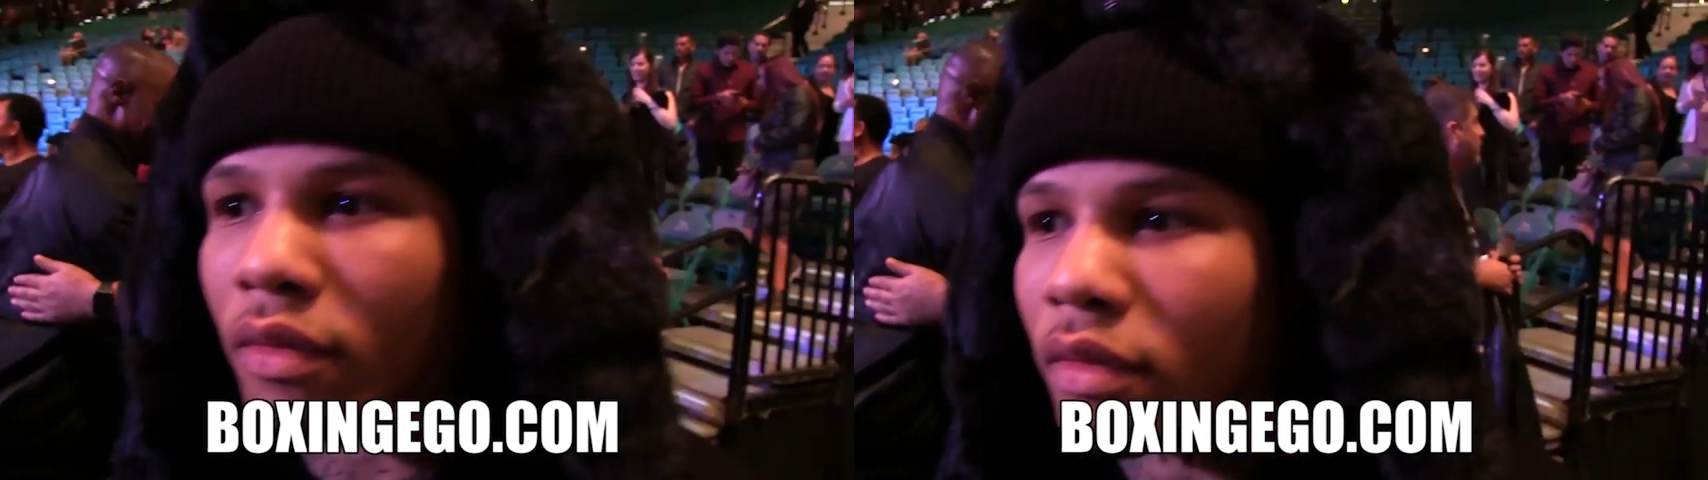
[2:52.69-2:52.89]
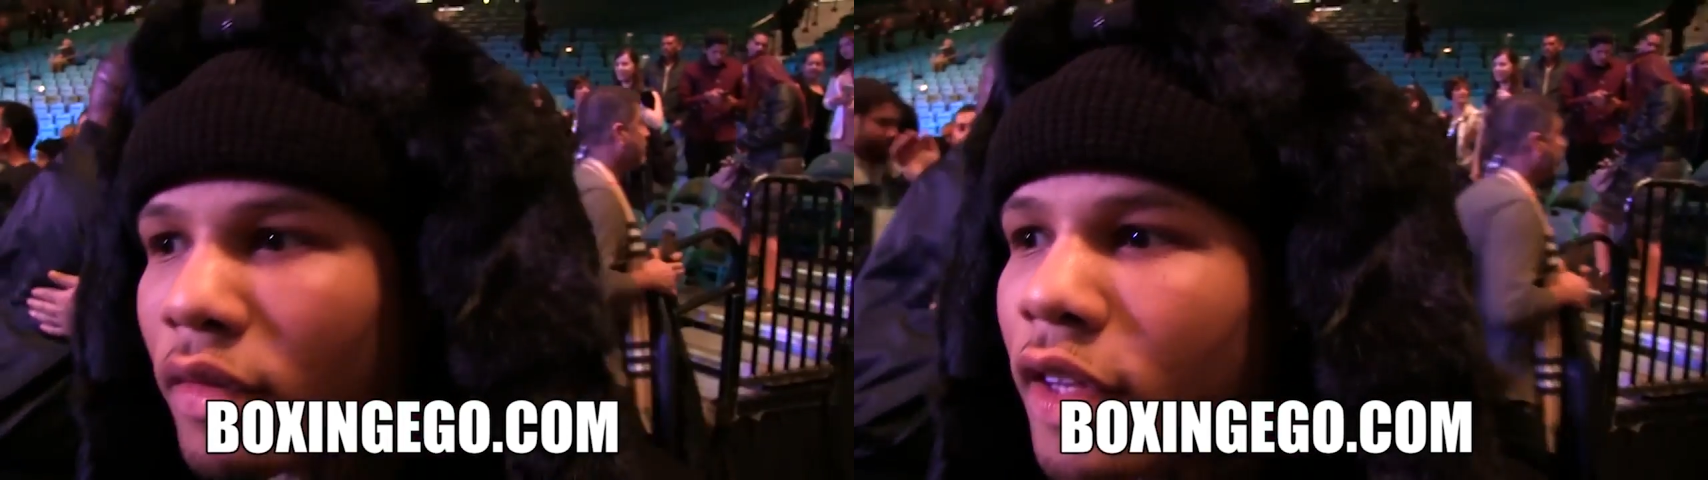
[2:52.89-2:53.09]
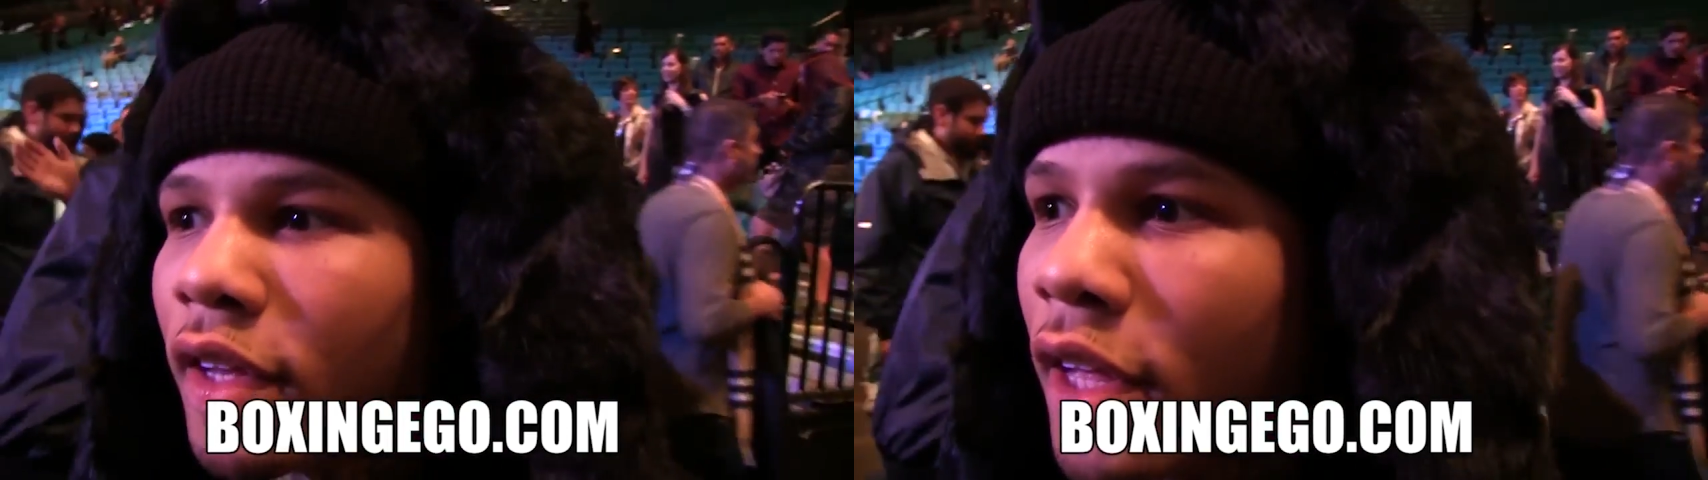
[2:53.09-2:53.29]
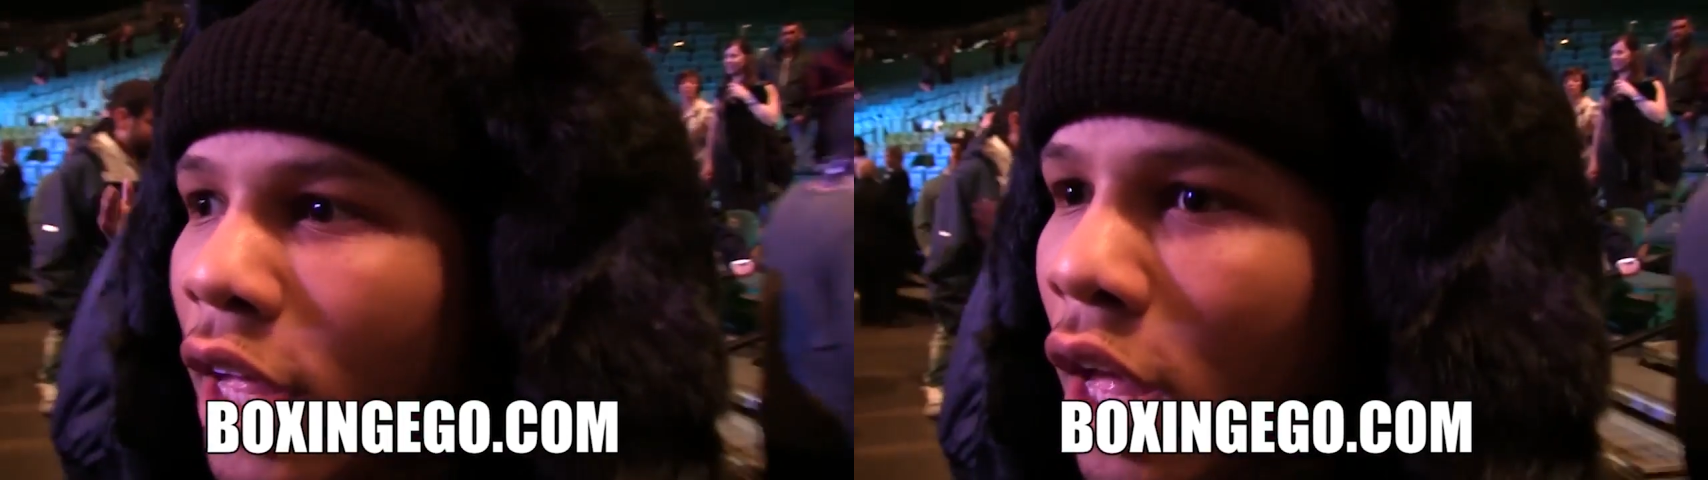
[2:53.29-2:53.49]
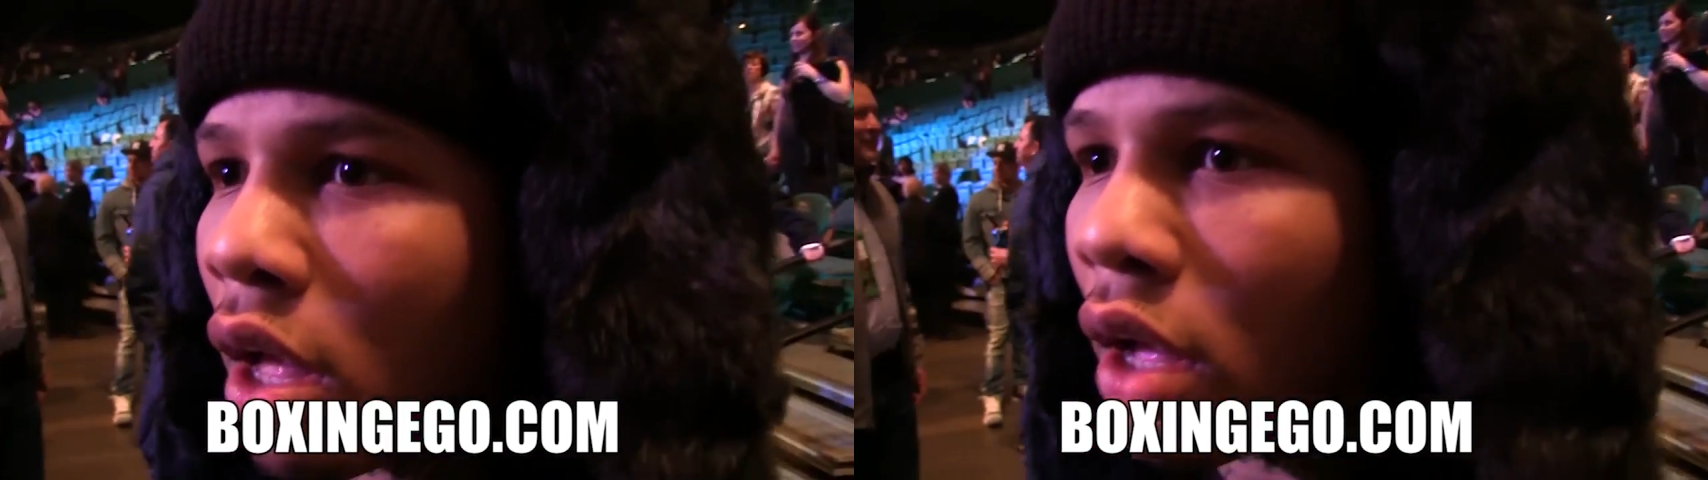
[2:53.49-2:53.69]
struggling to
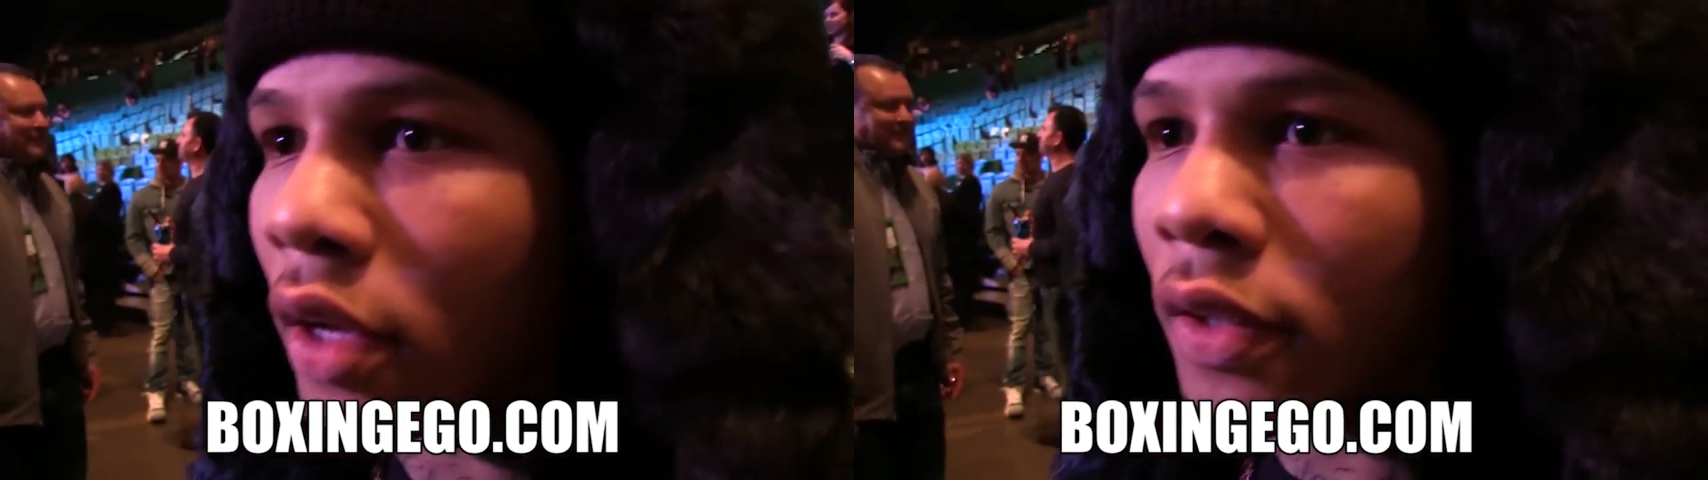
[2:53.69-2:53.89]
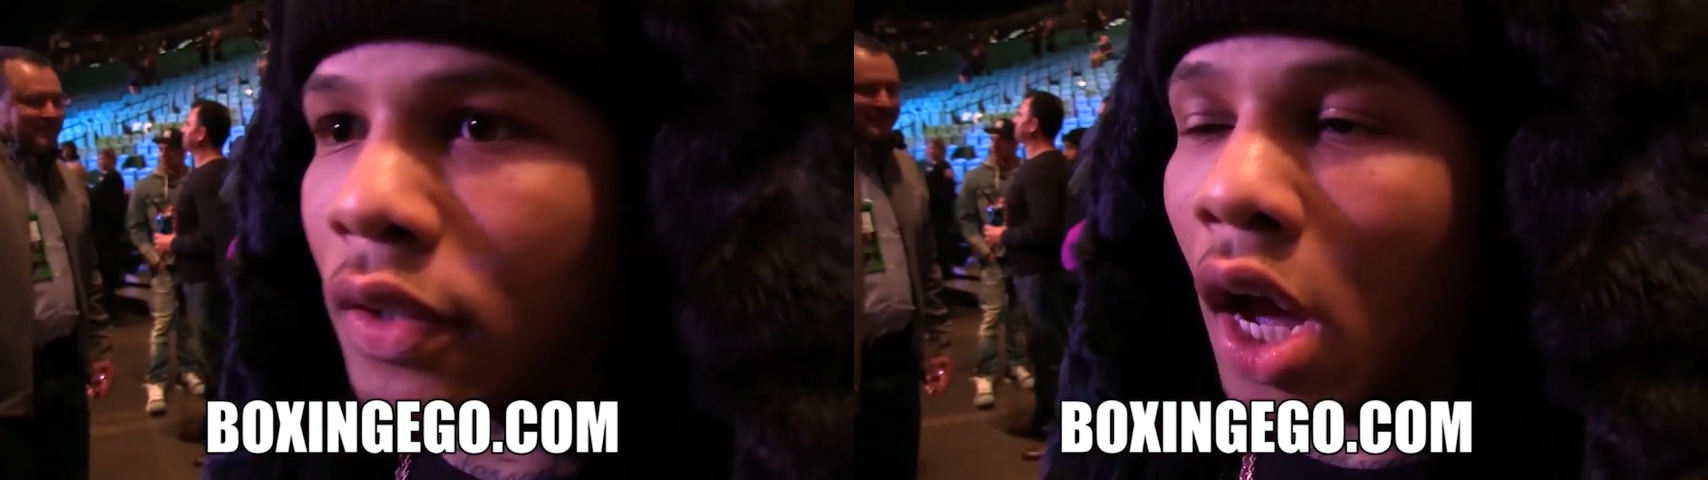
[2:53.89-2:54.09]
make weight